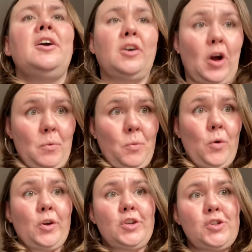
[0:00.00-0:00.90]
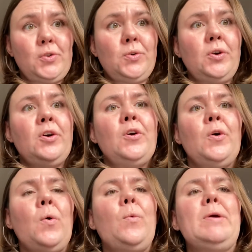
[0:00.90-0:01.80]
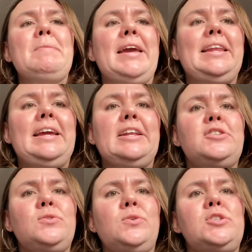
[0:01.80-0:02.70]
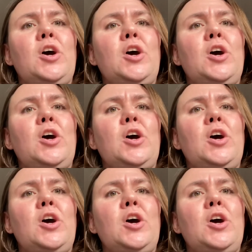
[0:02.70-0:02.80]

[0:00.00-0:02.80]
come walk ashore, we may need a door to